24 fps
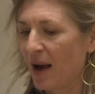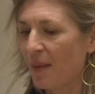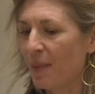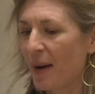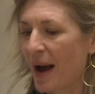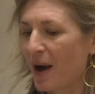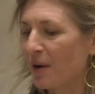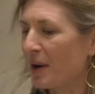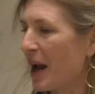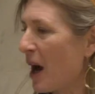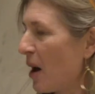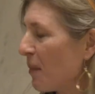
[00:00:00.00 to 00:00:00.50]

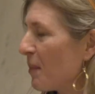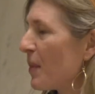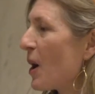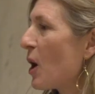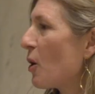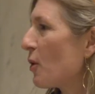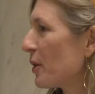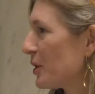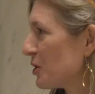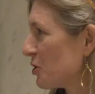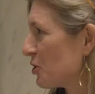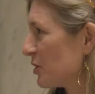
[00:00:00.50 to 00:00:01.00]
how
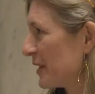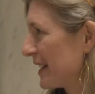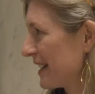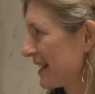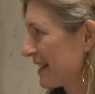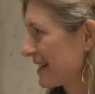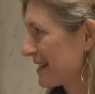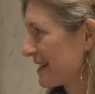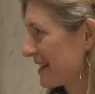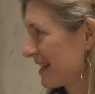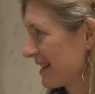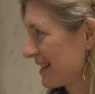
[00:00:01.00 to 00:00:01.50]
poetry
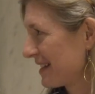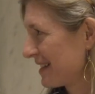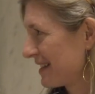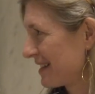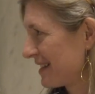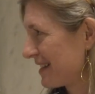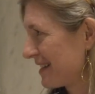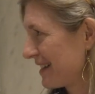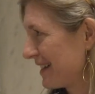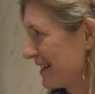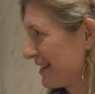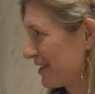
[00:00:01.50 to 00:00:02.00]

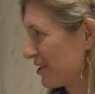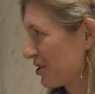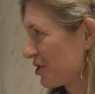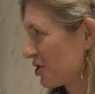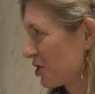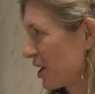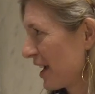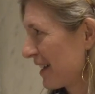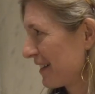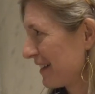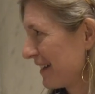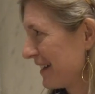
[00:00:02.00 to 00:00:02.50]
exists in
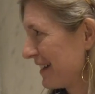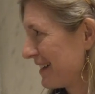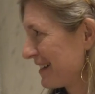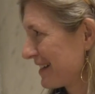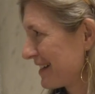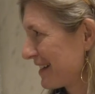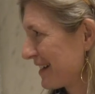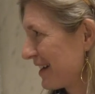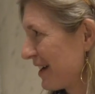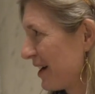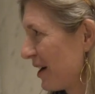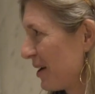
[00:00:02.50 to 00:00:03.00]

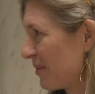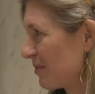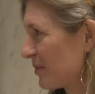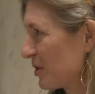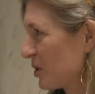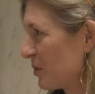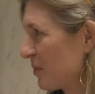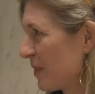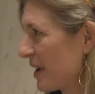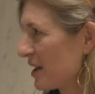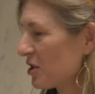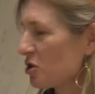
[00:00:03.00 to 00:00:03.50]
Shetland.
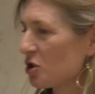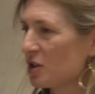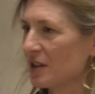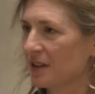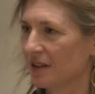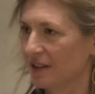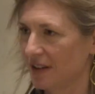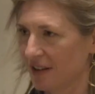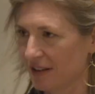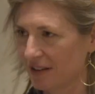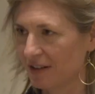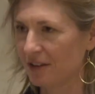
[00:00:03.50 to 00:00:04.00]
You
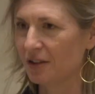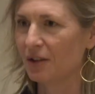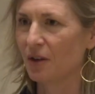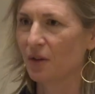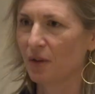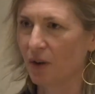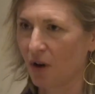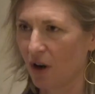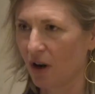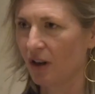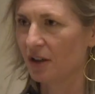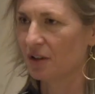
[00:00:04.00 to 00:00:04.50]
mentioned that
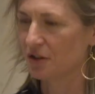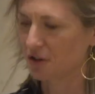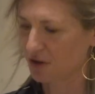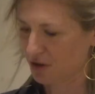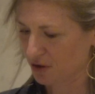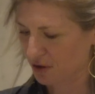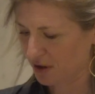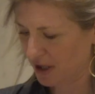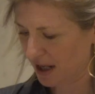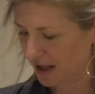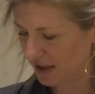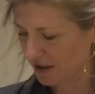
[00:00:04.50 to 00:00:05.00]
the
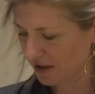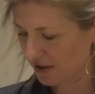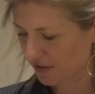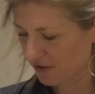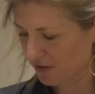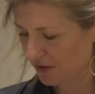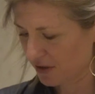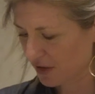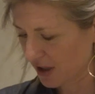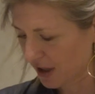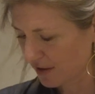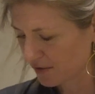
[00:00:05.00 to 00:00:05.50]
arts are kind
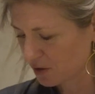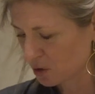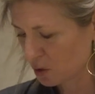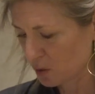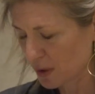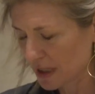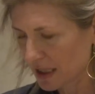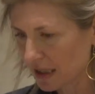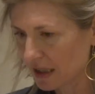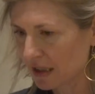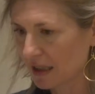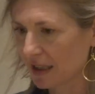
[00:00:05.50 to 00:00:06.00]
of
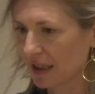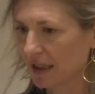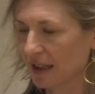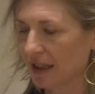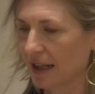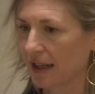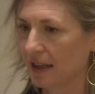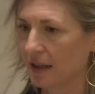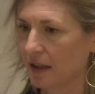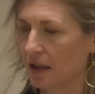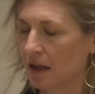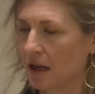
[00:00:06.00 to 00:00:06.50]

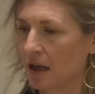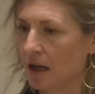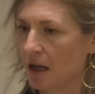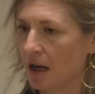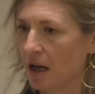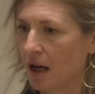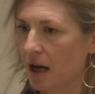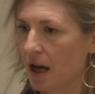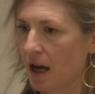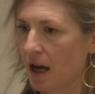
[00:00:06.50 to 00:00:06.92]
dwindling, and